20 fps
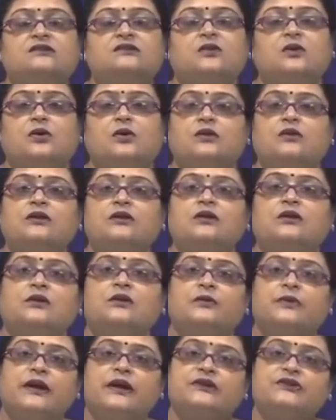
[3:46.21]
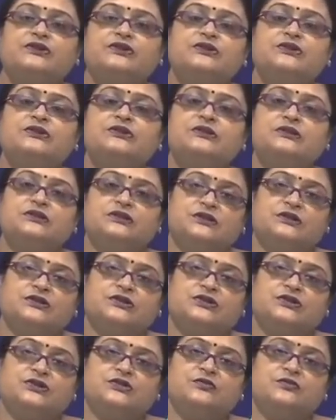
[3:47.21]
called rational
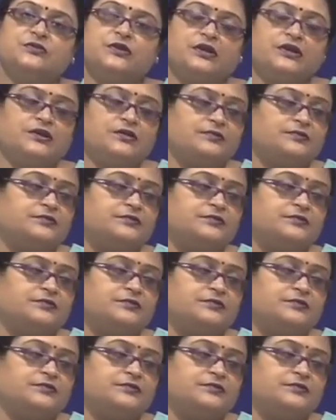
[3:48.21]
decision making,